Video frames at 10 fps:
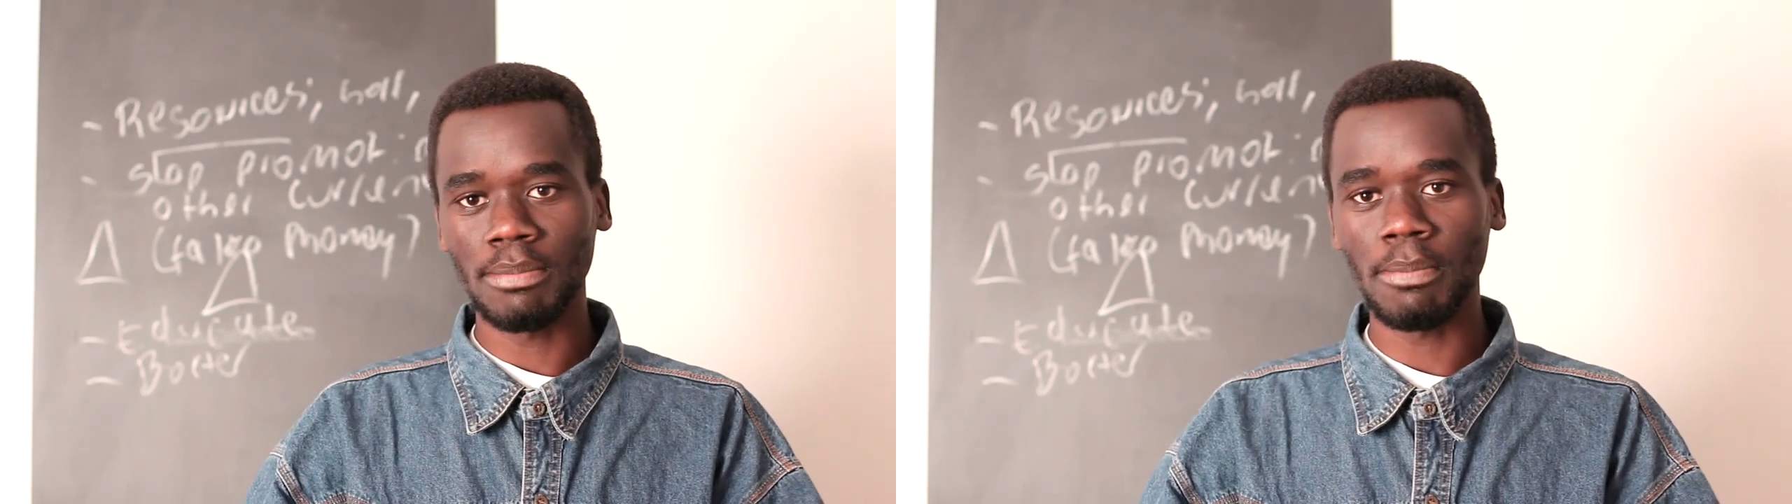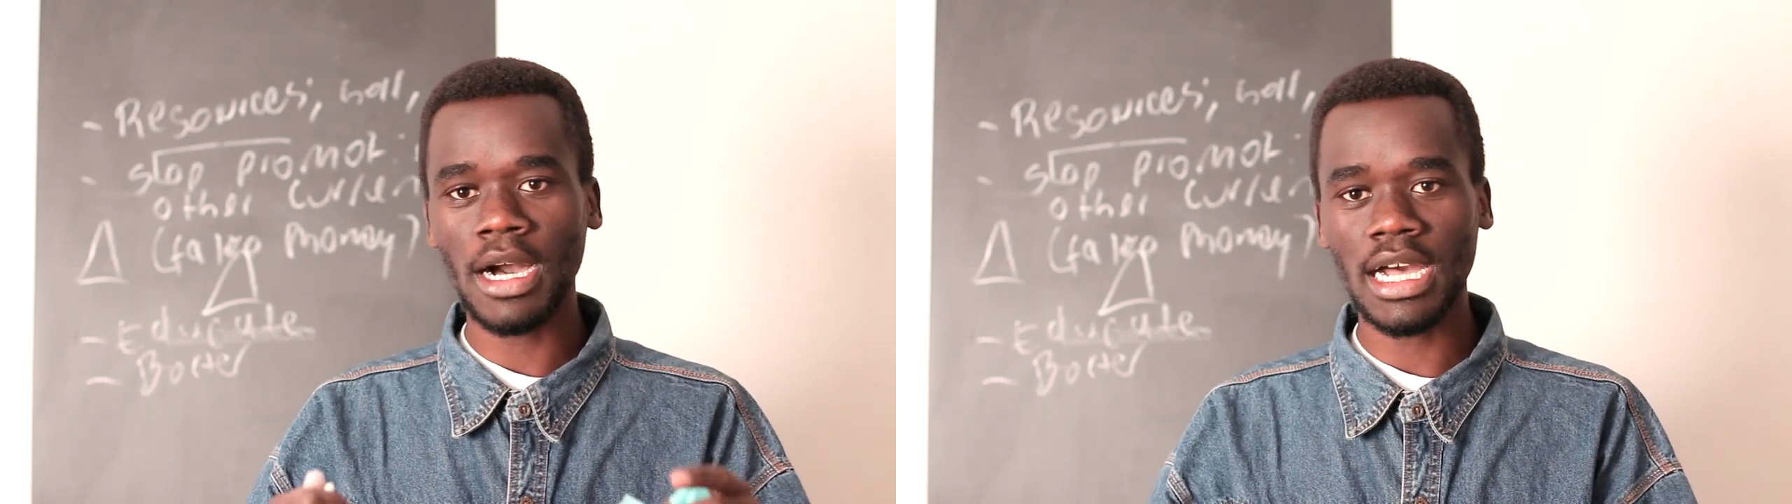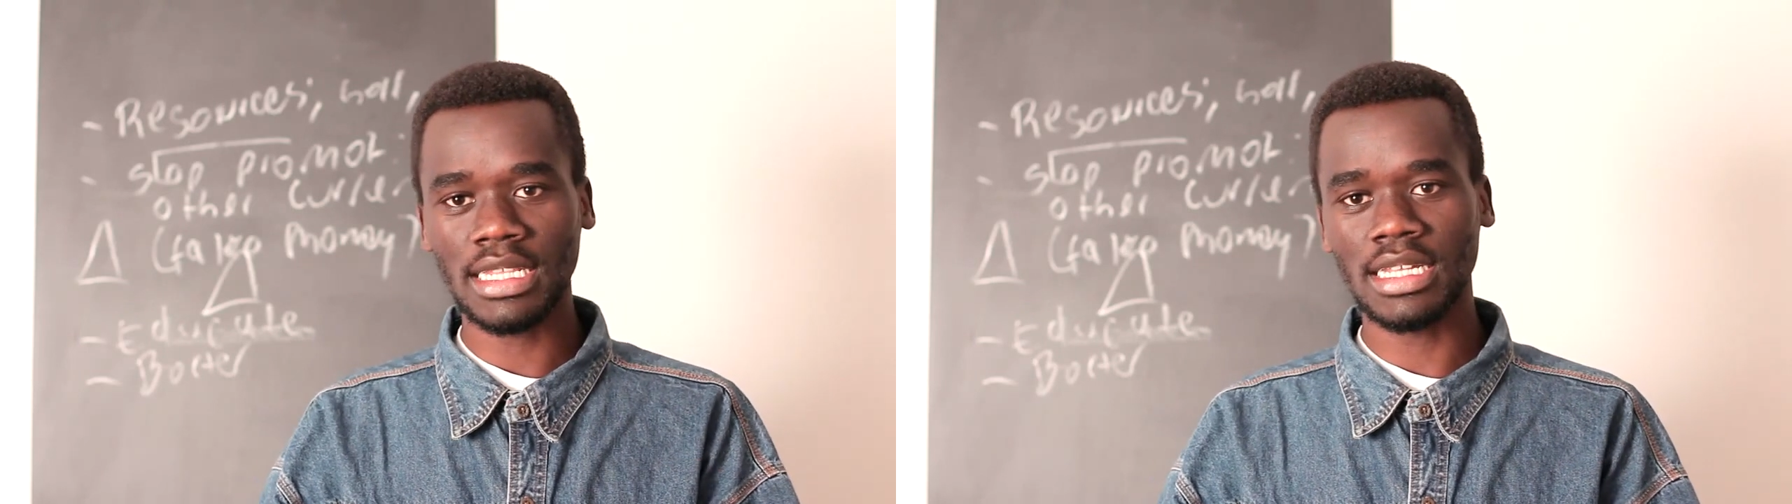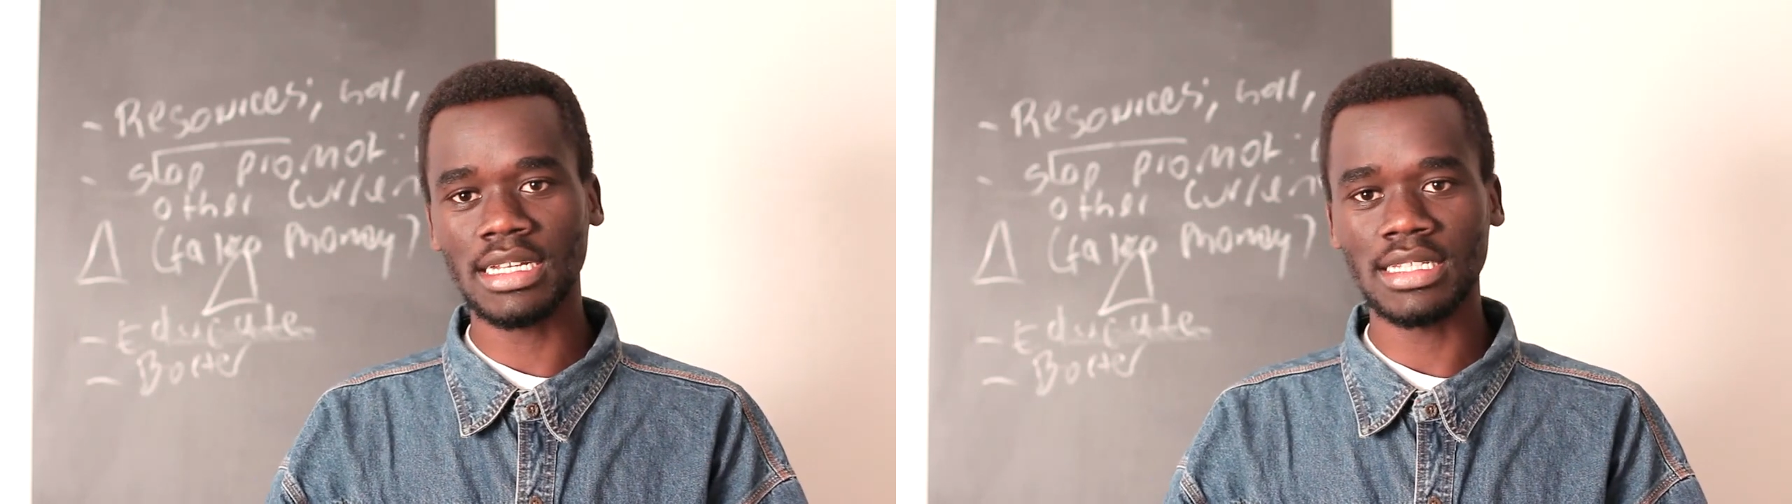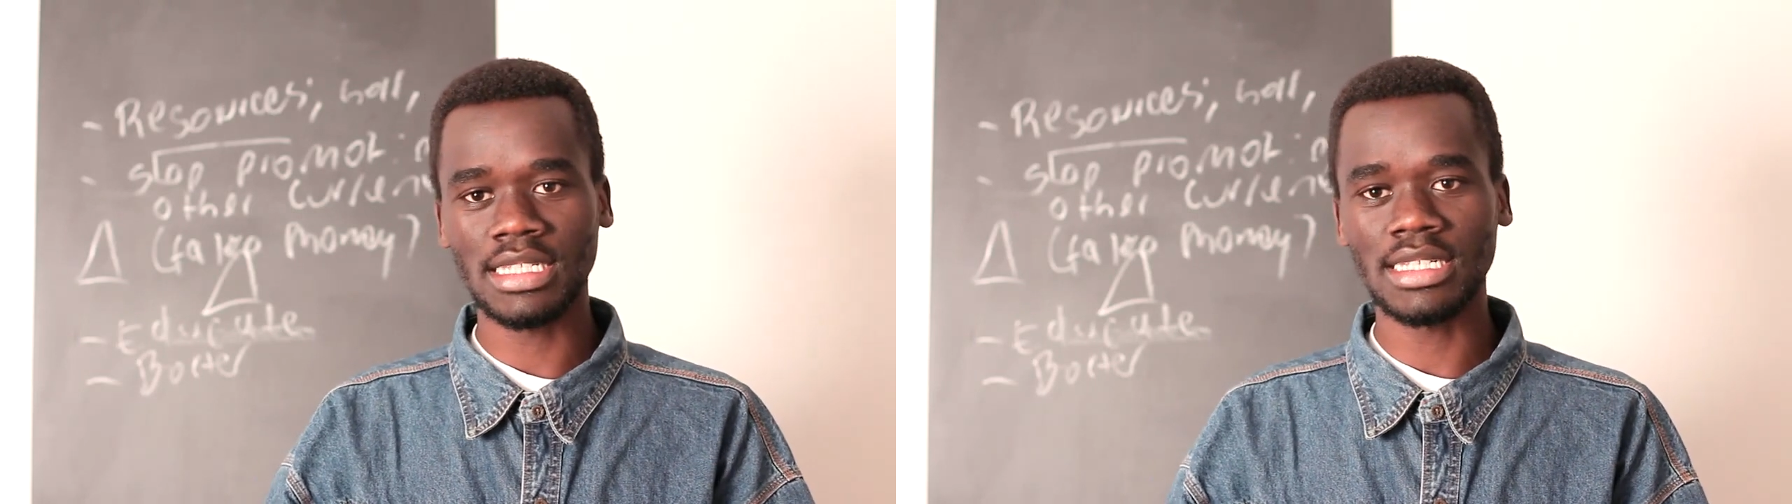
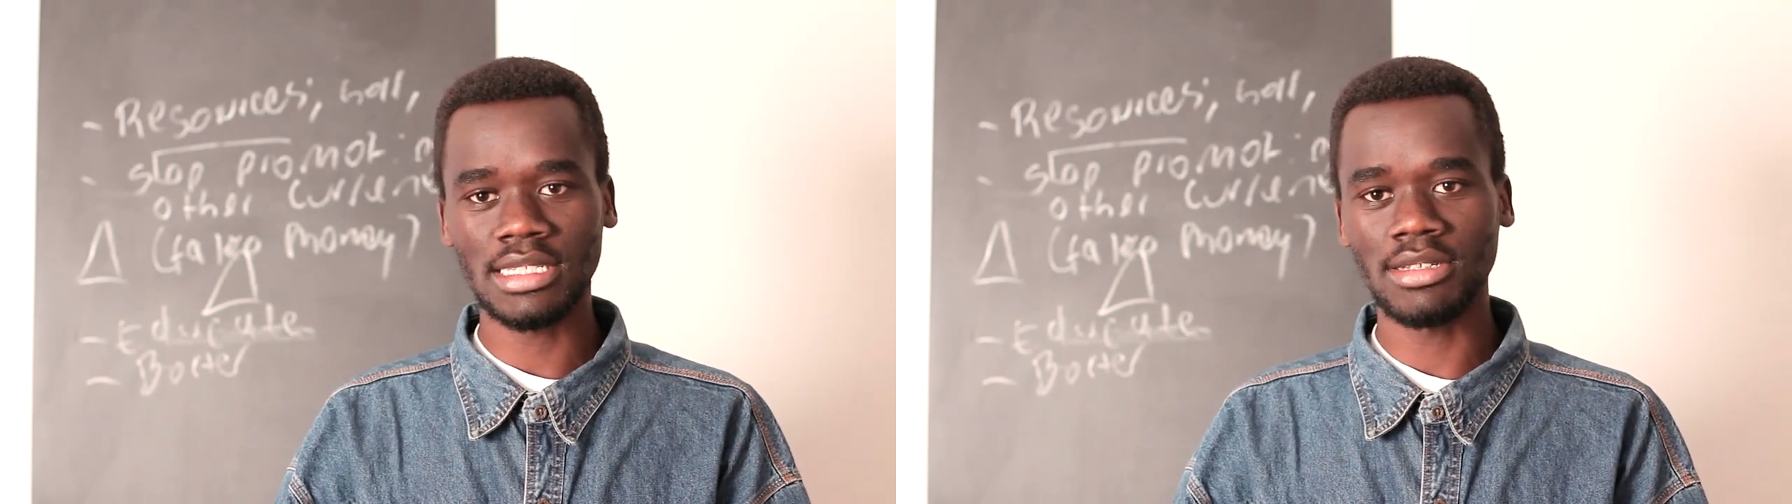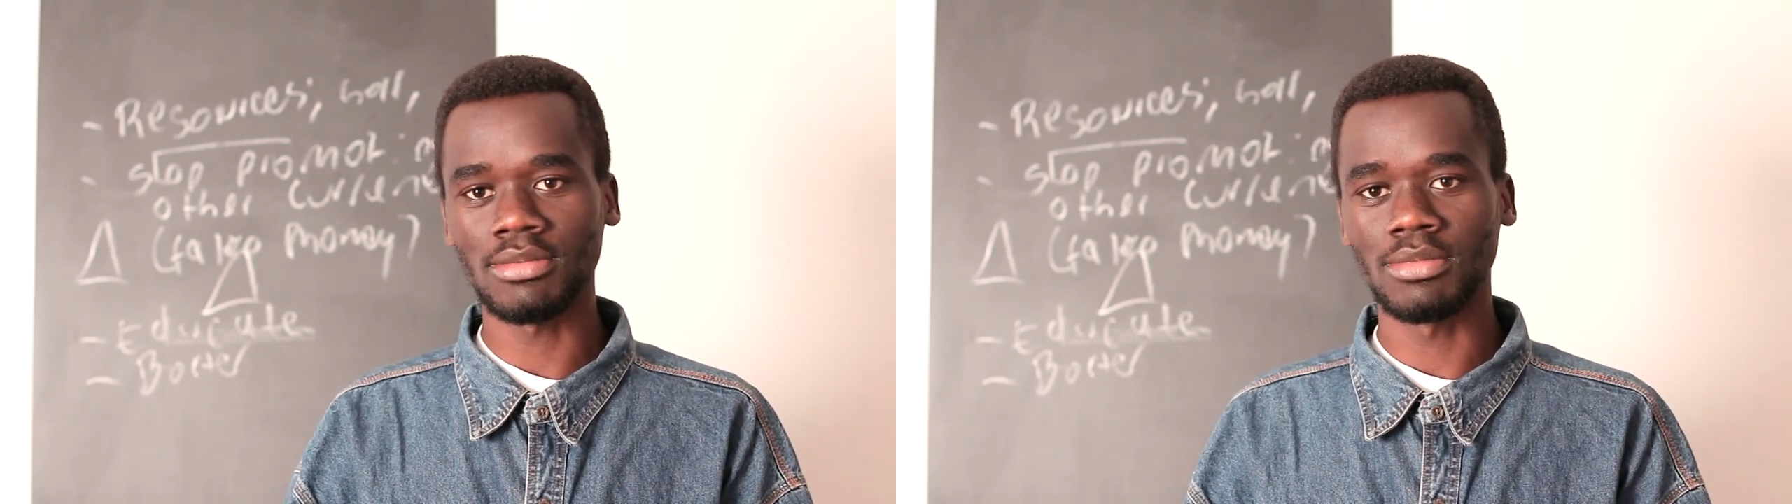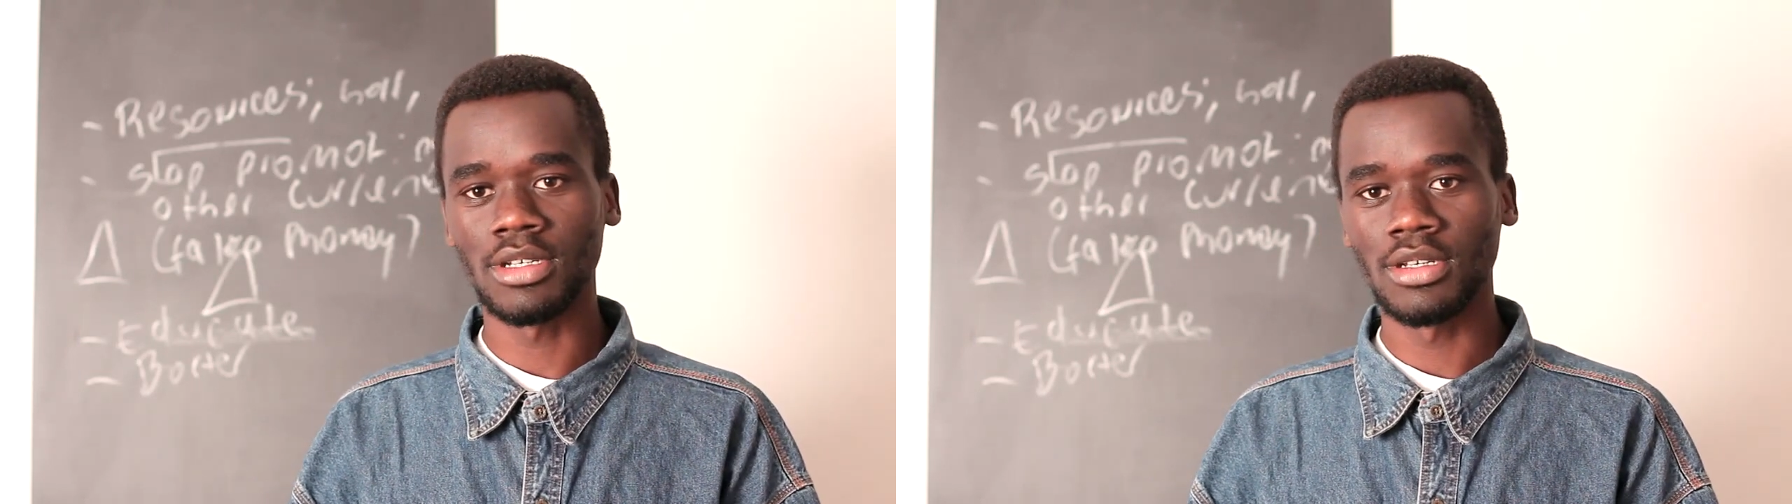barter system.